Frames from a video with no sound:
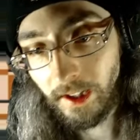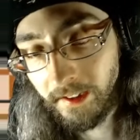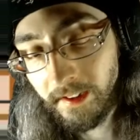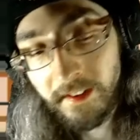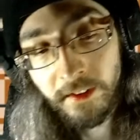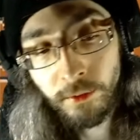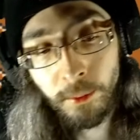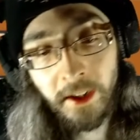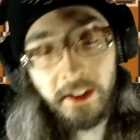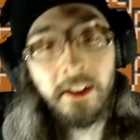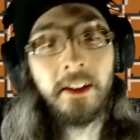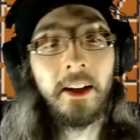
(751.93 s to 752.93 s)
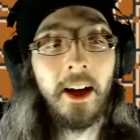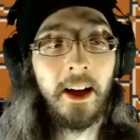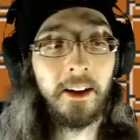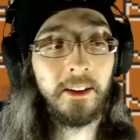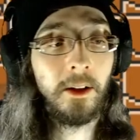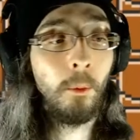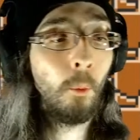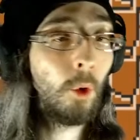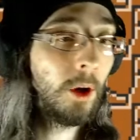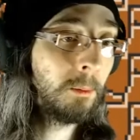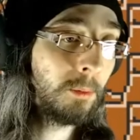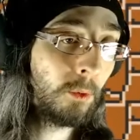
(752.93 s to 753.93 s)
This is rated at
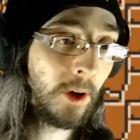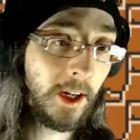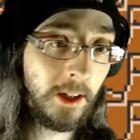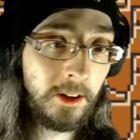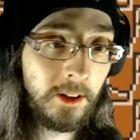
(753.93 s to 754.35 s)
1 point,